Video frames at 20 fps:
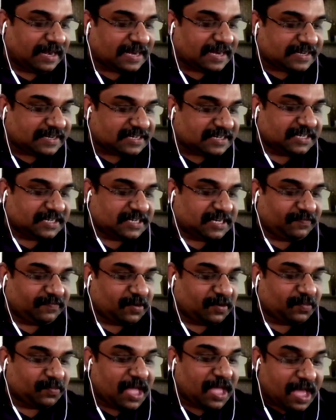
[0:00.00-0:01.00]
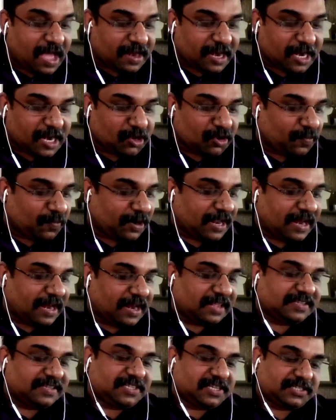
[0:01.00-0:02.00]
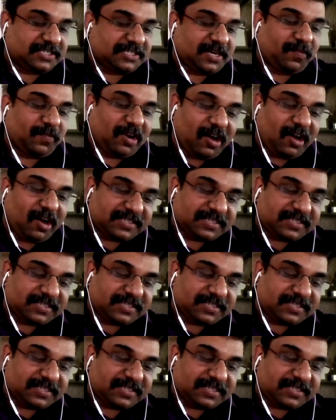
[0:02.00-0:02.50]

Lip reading: with electricity from renewable energy system.